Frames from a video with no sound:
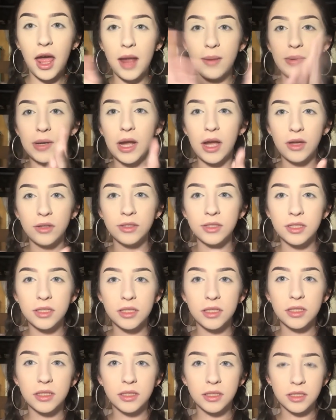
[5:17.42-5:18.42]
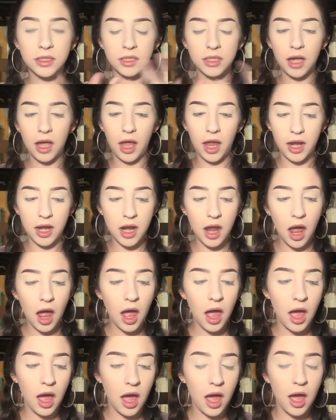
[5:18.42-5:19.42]
Eyebrows done.
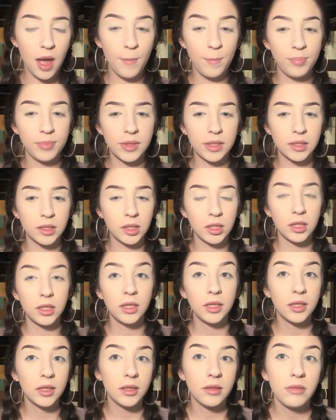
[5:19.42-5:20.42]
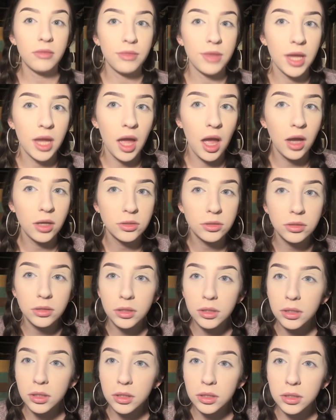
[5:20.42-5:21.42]
Um, they actually
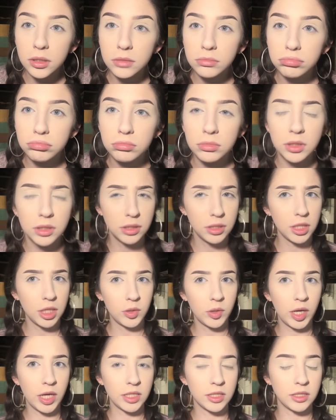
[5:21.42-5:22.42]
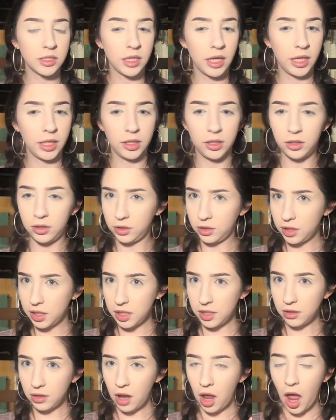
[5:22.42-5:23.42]
look, dare I say, good?
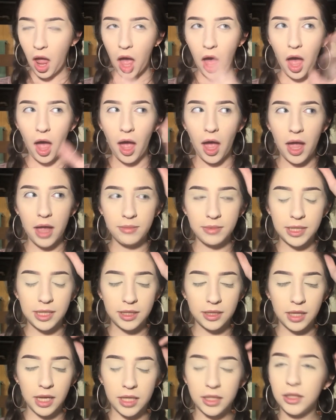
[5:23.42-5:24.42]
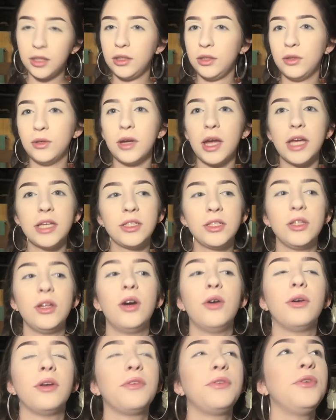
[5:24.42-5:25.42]
I mean, like, you guys
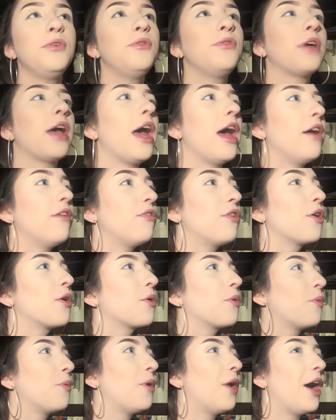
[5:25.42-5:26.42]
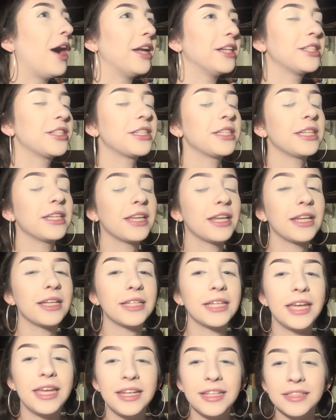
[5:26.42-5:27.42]
know, if you've ever watched
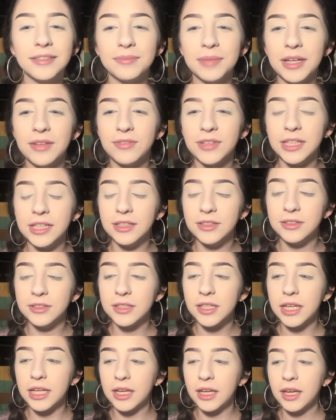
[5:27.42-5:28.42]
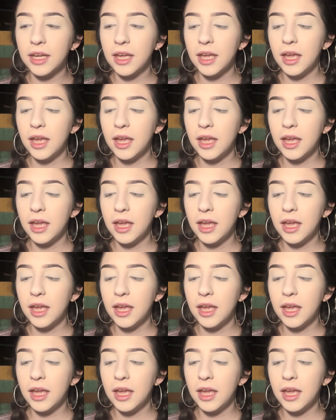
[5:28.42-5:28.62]
any of my videos, like,